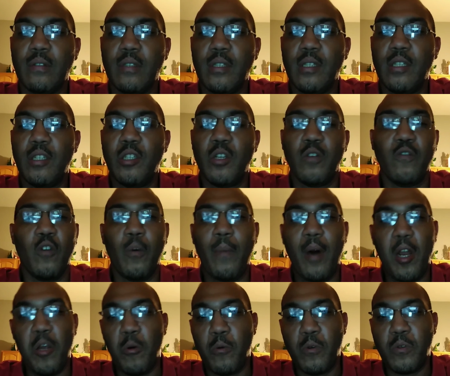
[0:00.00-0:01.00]

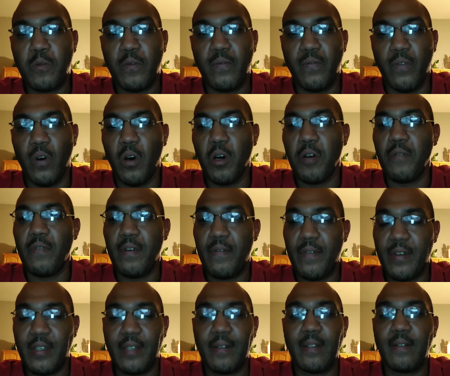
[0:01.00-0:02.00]
Nobody wants to fall if
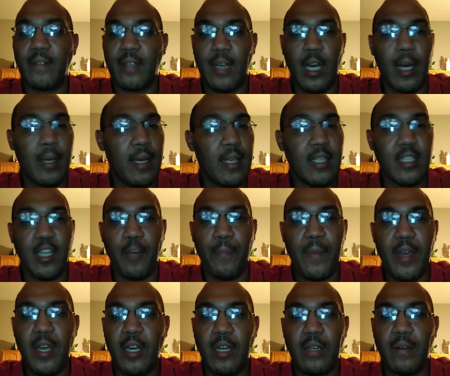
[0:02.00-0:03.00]
it ends up
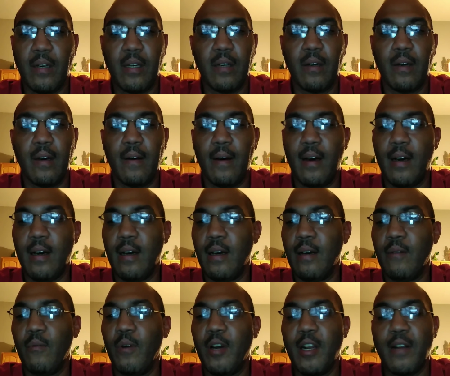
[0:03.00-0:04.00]
being
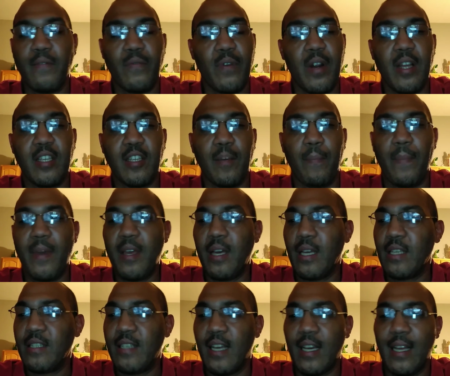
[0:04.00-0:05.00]
whatever ends up being a
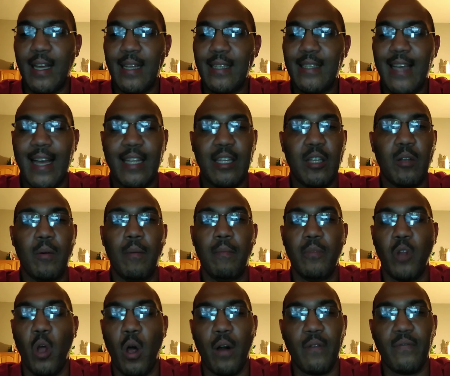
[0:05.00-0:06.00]
tactical
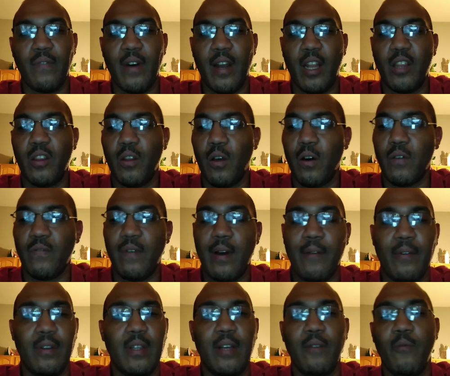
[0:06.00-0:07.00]
dog fight
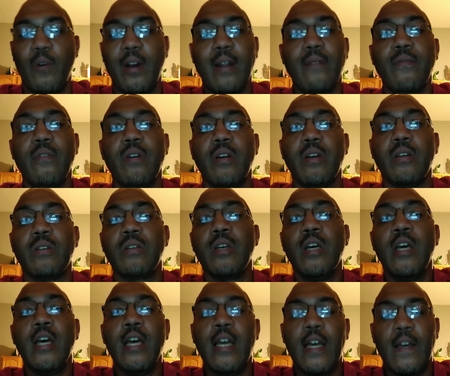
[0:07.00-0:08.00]
with it, whatever it is.
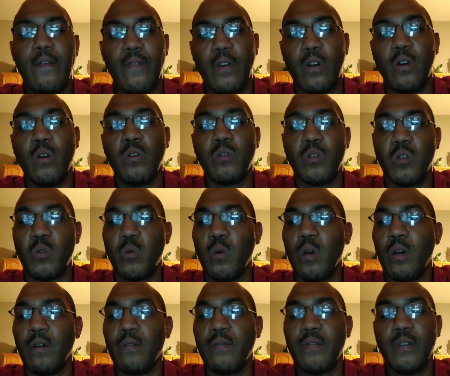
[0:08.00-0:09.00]
If it goes to
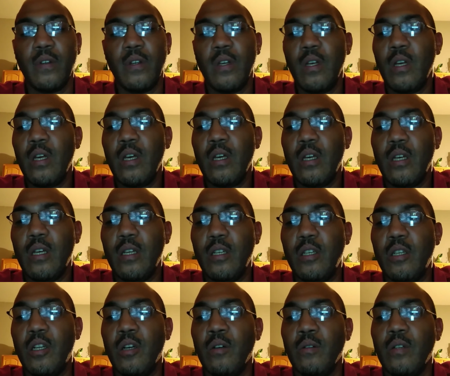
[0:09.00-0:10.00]
12,
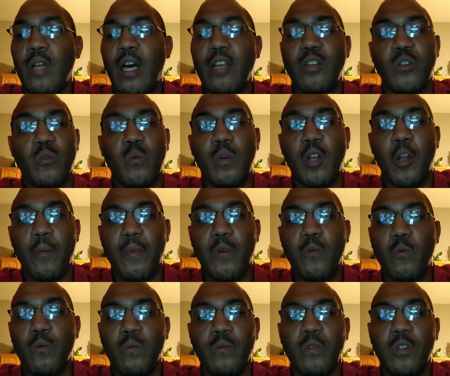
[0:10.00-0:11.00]
I just want to be
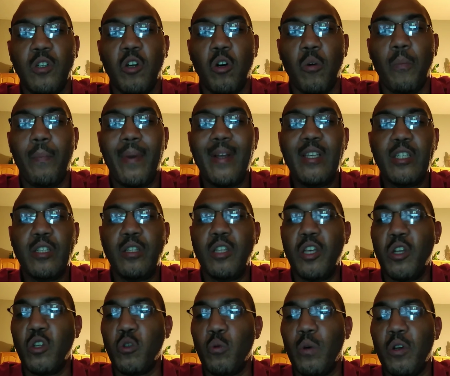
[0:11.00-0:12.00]
on pins and
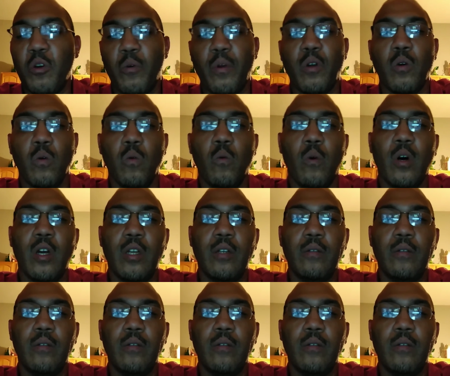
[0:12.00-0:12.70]
needles wondering who won.